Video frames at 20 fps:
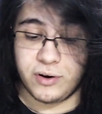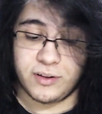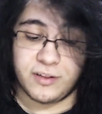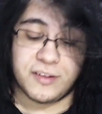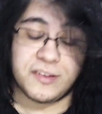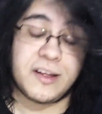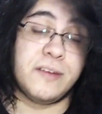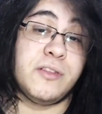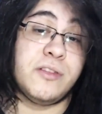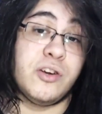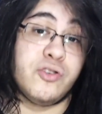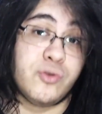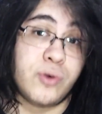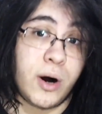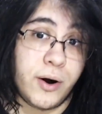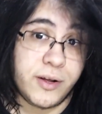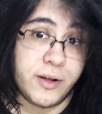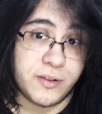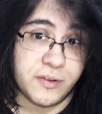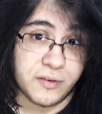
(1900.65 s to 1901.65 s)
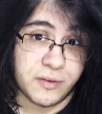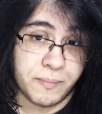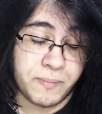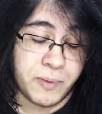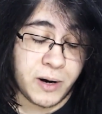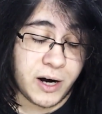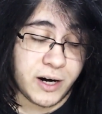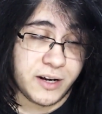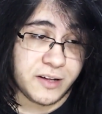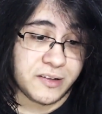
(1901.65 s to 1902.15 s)
He doesn't have the drawings of the
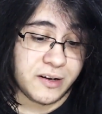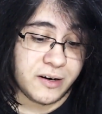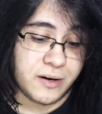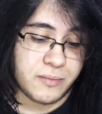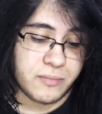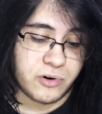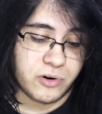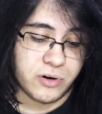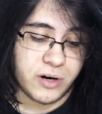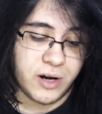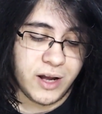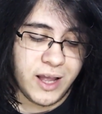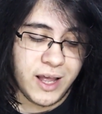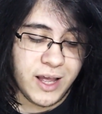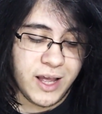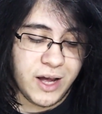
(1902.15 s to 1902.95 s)
bodies anymore.